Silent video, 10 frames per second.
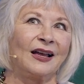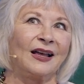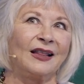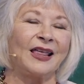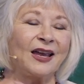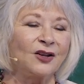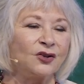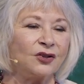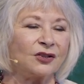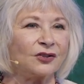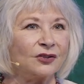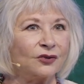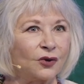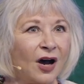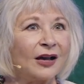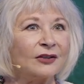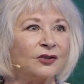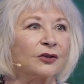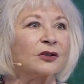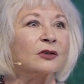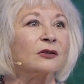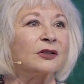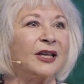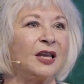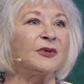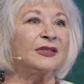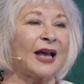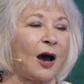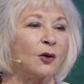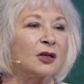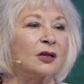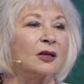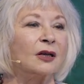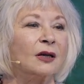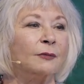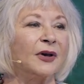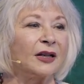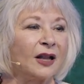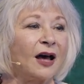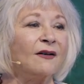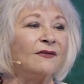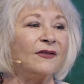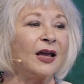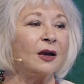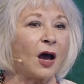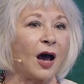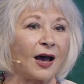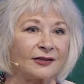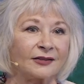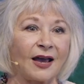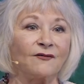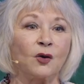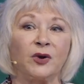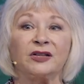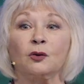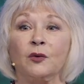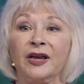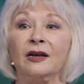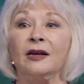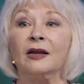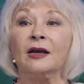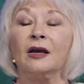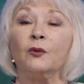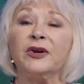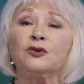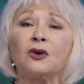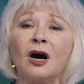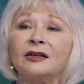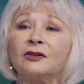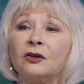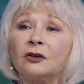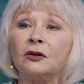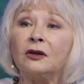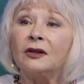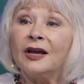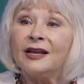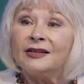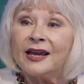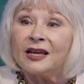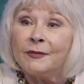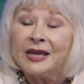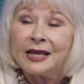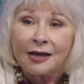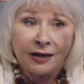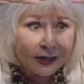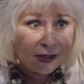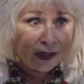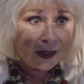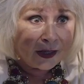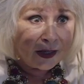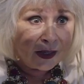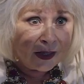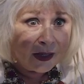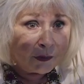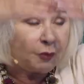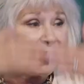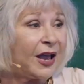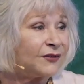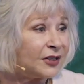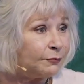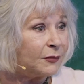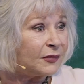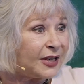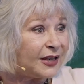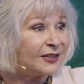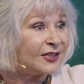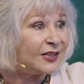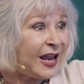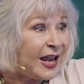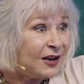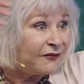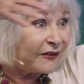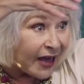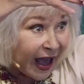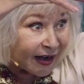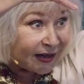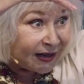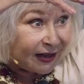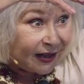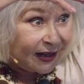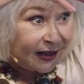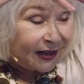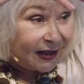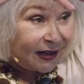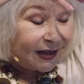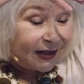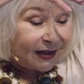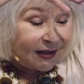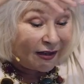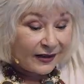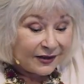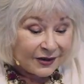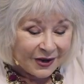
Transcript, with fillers: They can draw a circle to keep us out, but love and us have the wit to win. We draw a circle and take them in. But we have to Take a stand for that. You know?